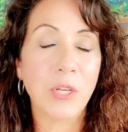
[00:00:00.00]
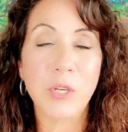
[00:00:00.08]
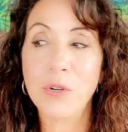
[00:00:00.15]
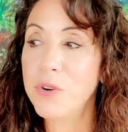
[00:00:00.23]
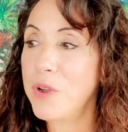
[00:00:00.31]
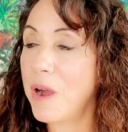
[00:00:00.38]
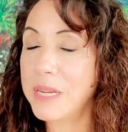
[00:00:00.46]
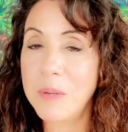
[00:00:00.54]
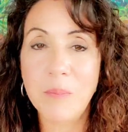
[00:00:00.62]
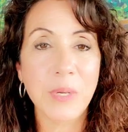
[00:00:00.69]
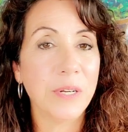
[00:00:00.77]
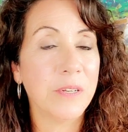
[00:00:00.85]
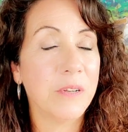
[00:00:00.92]
You're not
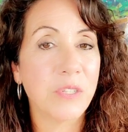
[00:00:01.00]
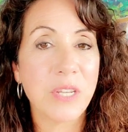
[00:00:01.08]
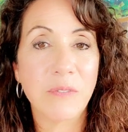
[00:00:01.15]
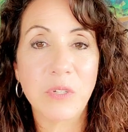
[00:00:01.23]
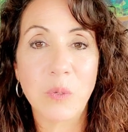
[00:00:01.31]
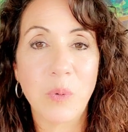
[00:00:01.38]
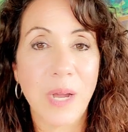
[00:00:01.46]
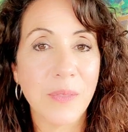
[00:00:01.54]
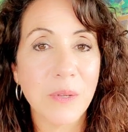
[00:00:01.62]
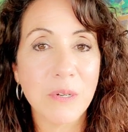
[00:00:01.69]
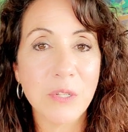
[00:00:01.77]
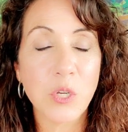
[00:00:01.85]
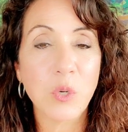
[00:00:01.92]
comparing yourself to
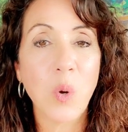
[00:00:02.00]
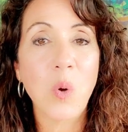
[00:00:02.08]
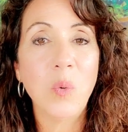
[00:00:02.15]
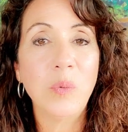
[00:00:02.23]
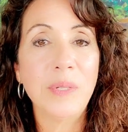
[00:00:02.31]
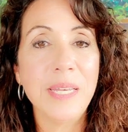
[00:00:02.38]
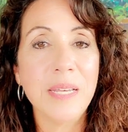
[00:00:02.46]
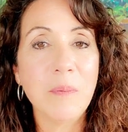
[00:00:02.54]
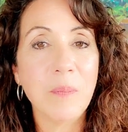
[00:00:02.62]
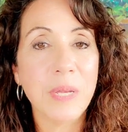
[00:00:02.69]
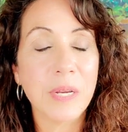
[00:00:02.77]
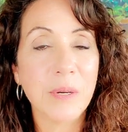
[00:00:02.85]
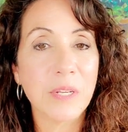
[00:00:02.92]
others. You're only
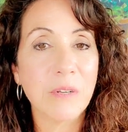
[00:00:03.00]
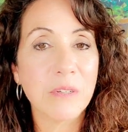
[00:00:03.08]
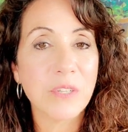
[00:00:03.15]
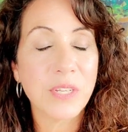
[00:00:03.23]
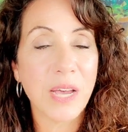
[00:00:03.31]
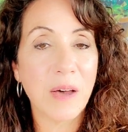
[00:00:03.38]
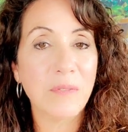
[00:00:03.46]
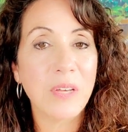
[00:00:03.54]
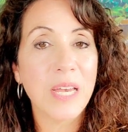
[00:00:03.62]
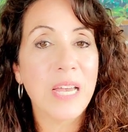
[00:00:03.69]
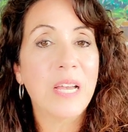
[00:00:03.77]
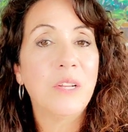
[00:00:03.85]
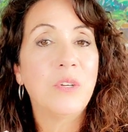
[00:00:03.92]
comparing yourself
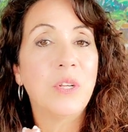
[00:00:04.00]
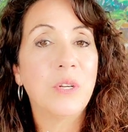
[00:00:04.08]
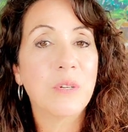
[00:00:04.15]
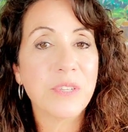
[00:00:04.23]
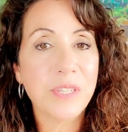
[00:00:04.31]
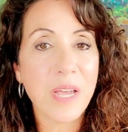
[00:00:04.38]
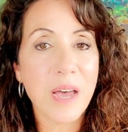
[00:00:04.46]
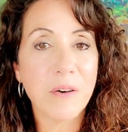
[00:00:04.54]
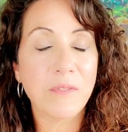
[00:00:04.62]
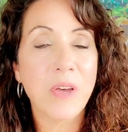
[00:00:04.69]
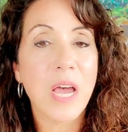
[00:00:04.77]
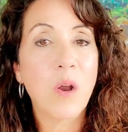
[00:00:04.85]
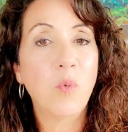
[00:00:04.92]
to
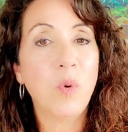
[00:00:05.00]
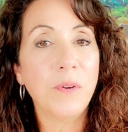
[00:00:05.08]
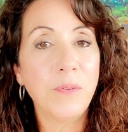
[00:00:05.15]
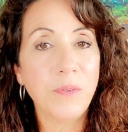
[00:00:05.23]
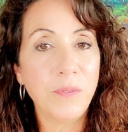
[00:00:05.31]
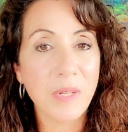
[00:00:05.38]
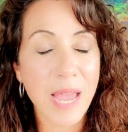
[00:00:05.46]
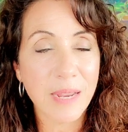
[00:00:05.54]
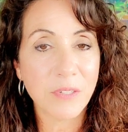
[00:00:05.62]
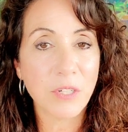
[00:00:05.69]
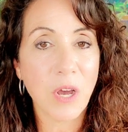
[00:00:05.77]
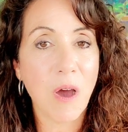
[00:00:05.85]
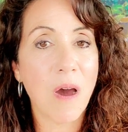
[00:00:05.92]
yourself.
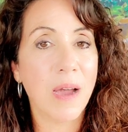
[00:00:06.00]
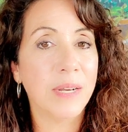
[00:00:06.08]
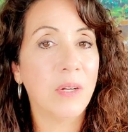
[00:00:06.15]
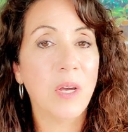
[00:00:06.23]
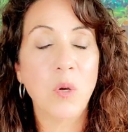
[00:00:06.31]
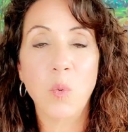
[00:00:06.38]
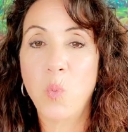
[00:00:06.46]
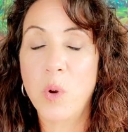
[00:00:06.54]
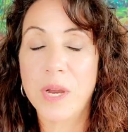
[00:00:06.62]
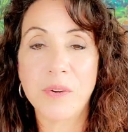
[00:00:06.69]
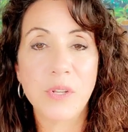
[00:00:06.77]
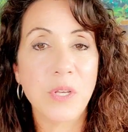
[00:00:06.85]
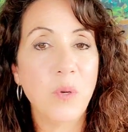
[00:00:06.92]
Reflect on,
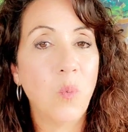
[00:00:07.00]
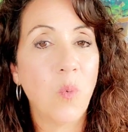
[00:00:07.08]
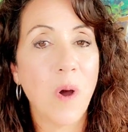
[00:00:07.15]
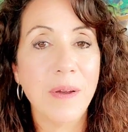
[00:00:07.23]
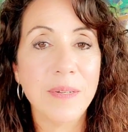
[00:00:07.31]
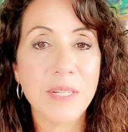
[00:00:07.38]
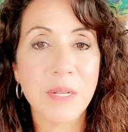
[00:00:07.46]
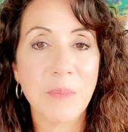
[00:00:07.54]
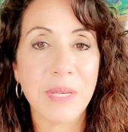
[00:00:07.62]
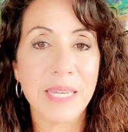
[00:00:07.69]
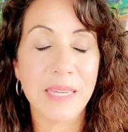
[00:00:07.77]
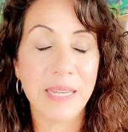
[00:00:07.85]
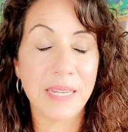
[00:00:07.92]
where do you want to
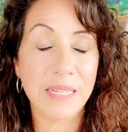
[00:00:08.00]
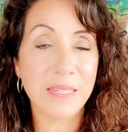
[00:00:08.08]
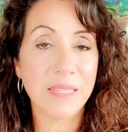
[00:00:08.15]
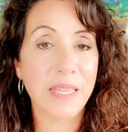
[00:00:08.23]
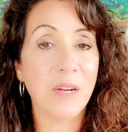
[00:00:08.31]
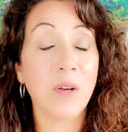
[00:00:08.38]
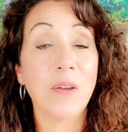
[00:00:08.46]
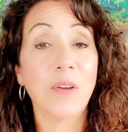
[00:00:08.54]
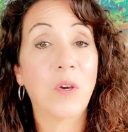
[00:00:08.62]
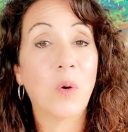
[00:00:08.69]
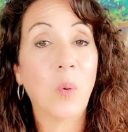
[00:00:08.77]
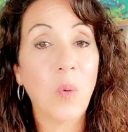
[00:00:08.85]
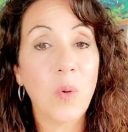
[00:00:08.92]
be? Is there a
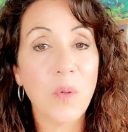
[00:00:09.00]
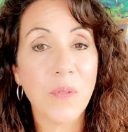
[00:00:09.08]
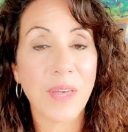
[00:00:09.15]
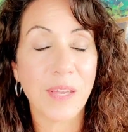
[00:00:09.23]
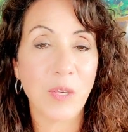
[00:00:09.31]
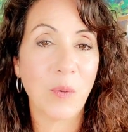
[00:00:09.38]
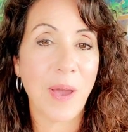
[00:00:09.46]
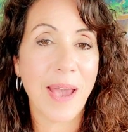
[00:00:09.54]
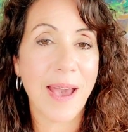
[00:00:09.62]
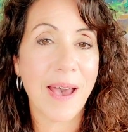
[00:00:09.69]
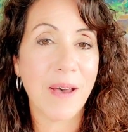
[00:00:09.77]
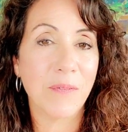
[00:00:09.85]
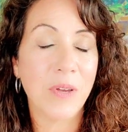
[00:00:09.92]
goal that you
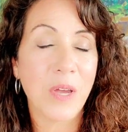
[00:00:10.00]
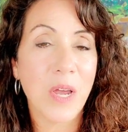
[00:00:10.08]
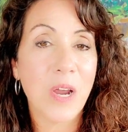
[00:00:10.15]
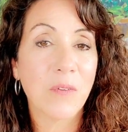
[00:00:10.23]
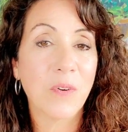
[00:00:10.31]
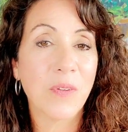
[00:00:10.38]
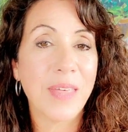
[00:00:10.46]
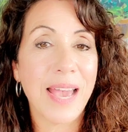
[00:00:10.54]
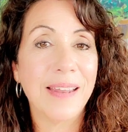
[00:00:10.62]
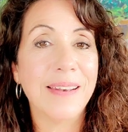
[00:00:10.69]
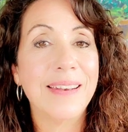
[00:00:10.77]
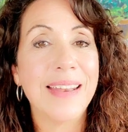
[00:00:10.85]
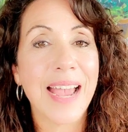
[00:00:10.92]
have for
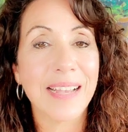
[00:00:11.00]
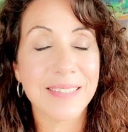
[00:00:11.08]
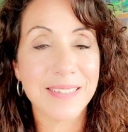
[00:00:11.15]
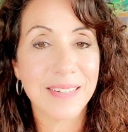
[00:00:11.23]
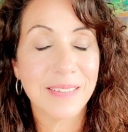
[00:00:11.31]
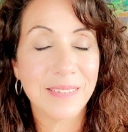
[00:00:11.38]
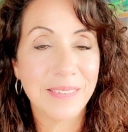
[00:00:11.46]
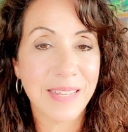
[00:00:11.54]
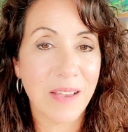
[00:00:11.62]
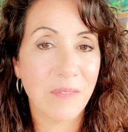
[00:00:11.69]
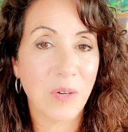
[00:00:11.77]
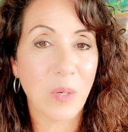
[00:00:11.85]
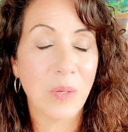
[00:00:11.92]
that next
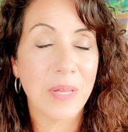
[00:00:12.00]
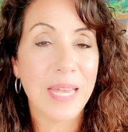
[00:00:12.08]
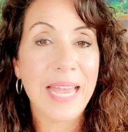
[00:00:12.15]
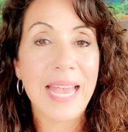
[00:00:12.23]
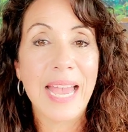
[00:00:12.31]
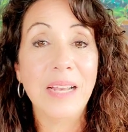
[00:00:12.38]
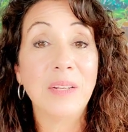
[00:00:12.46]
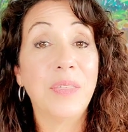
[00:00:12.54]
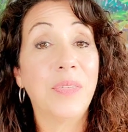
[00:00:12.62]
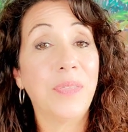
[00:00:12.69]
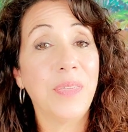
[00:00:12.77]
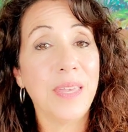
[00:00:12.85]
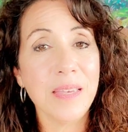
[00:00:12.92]
level? And
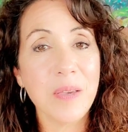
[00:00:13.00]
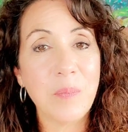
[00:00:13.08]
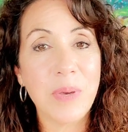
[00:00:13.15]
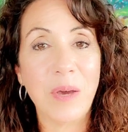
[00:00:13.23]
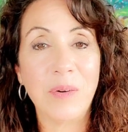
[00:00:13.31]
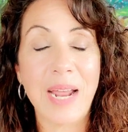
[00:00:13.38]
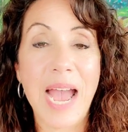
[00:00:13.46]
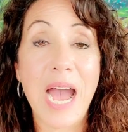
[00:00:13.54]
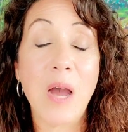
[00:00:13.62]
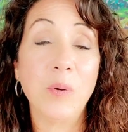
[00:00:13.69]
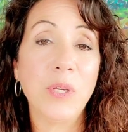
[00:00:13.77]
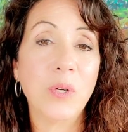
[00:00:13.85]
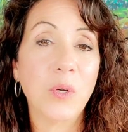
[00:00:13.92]
think about
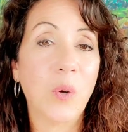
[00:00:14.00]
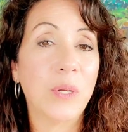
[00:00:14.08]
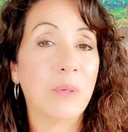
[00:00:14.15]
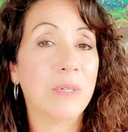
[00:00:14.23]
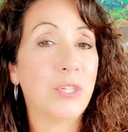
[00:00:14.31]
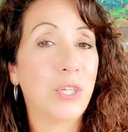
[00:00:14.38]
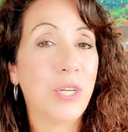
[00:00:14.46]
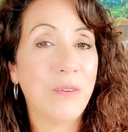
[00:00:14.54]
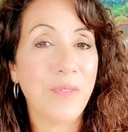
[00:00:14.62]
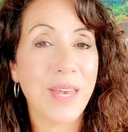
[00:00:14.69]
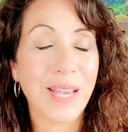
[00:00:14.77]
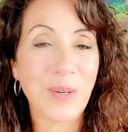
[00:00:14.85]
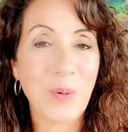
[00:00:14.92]
how you're going to
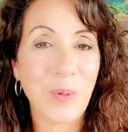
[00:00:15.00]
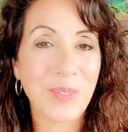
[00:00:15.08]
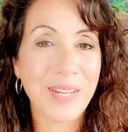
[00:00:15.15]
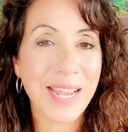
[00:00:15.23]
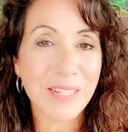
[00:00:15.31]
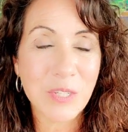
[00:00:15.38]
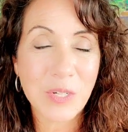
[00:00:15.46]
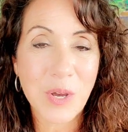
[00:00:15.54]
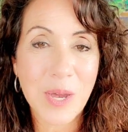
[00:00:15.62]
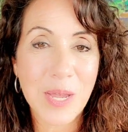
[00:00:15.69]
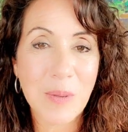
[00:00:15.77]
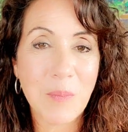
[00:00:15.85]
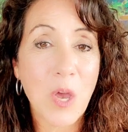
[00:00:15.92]
achieve that goal next
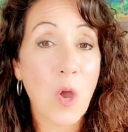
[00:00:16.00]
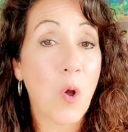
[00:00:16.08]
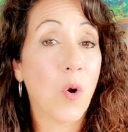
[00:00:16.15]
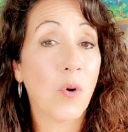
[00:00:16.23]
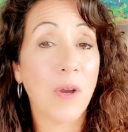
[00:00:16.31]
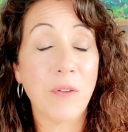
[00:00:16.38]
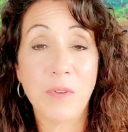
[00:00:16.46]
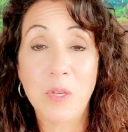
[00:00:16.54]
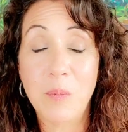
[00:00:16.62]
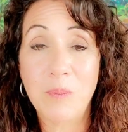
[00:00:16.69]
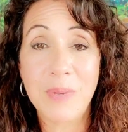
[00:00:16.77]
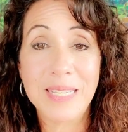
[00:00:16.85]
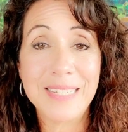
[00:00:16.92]
time, or if you
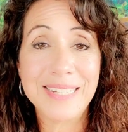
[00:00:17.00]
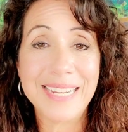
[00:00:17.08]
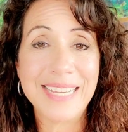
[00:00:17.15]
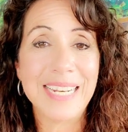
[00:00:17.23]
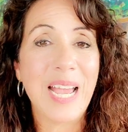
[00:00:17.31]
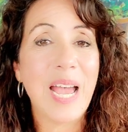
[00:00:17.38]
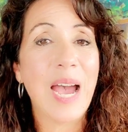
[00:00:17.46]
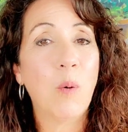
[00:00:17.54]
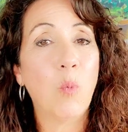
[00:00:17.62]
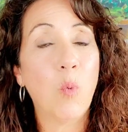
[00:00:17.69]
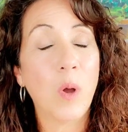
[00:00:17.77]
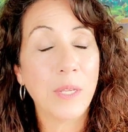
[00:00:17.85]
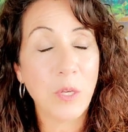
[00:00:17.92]
missed it,
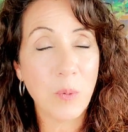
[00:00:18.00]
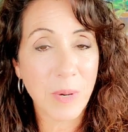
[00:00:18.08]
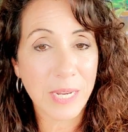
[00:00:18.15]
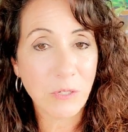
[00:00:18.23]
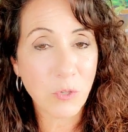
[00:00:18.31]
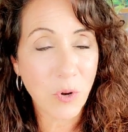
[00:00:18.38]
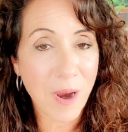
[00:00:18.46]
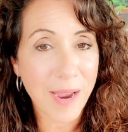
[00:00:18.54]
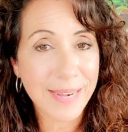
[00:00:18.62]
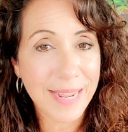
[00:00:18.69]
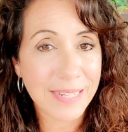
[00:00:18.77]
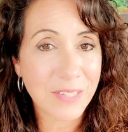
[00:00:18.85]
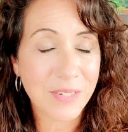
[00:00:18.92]
what you might try
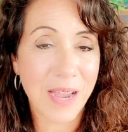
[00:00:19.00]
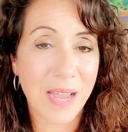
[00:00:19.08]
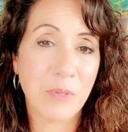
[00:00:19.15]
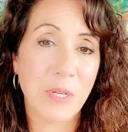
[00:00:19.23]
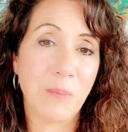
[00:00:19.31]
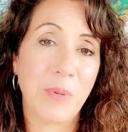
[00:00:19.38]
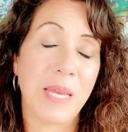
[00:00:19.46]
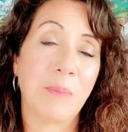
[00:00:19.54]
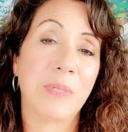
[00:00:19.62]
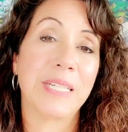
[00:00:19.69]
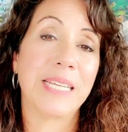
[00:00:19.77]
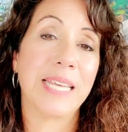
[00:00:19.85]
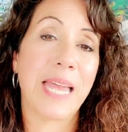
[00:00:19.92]
next time to be
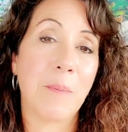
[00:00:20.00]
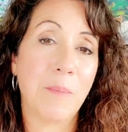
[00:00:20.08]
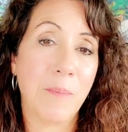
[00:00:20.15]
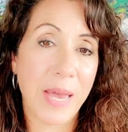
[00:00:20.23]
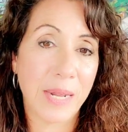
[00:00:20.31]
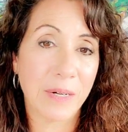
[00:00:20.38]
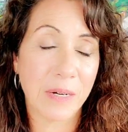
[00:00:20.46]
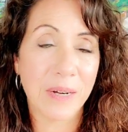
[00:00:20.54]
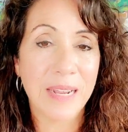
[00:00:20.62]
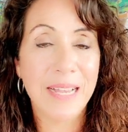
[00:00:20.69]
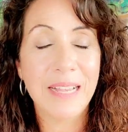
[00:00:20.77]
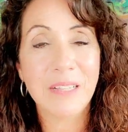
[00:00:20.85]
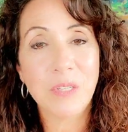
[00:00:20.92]
able to get
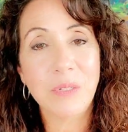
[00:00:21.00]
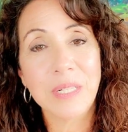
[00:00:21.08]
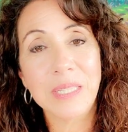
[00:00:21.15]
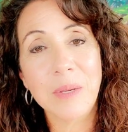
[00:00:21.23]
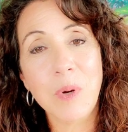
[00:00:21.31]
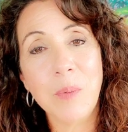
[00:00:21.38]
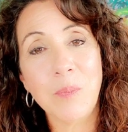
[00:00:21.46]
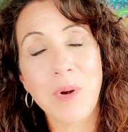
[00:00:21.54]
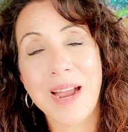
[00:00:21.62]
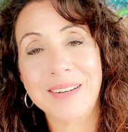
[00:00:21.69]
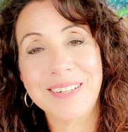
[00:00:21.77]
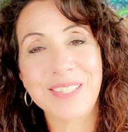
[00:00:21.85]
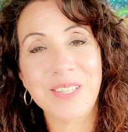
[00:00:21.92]
better. So deliberate
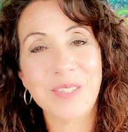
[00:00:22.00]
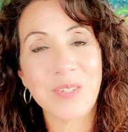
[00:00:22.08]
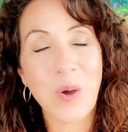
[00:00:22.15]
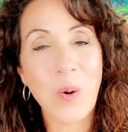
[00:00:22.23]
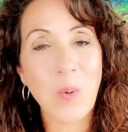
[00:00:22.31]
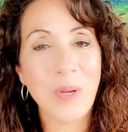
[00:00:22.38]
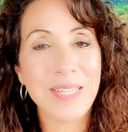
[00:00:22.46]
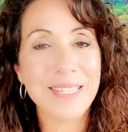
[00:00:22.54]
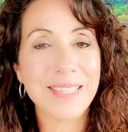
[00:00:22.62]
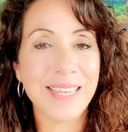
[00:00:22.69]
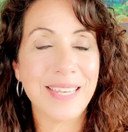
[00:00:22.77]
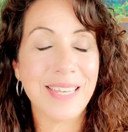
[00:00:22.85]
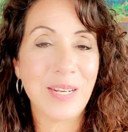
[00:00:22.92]
practice is always
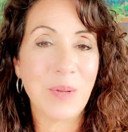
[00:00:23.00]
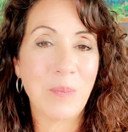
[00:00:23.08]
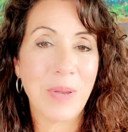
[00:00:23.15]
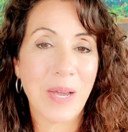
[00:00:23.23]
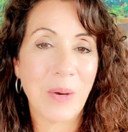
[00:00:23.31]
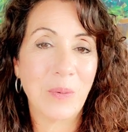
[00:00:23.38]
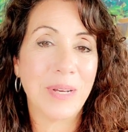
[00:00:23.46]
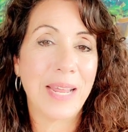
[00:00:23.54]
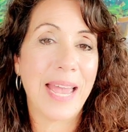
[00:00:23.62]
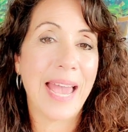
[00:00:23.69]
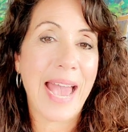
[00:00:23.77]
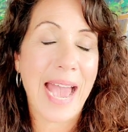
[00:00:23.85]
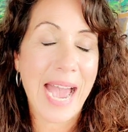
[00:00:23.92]
thinking about
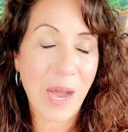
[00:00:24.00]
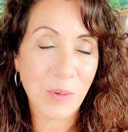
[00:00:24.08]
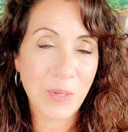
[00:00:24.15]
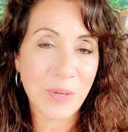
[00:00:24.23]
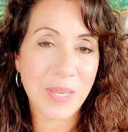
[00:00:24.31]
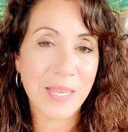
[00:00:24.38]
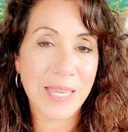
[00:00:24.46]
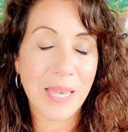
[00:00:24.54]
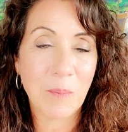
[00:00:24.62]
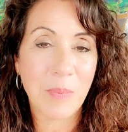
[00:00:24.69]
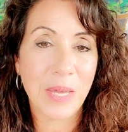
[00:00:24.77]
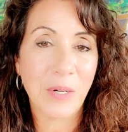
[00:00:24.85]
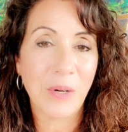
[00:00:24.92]
how you can
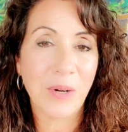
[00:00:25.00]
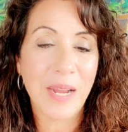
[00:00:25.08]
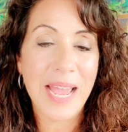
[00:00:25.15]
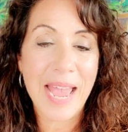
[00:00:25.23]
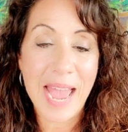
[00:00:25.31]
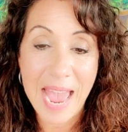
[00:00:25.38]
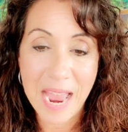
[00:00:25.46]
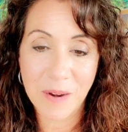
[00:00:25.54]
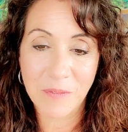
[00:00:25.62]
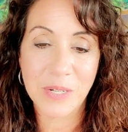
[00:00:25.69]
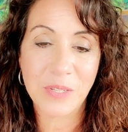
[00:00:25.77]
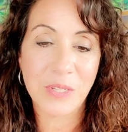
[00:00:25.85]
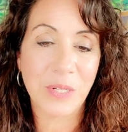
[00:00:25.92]
get better
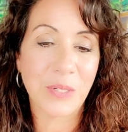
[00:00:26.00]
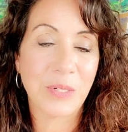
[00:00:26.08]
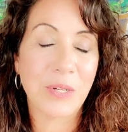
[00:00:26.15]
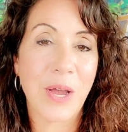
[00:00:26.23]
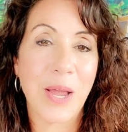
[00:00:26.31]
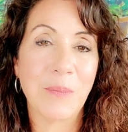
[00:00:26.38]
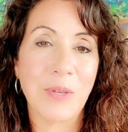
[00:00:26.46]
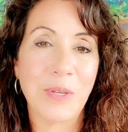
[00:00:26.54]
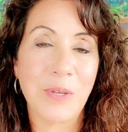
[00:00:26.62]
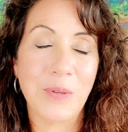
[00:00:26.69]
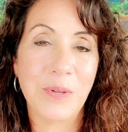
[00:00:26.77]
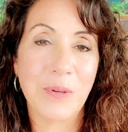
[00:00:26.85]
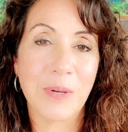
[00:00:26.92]
every single time
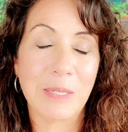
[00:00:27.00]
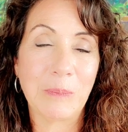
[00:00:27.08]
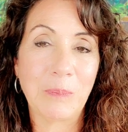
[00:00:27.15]
you do it.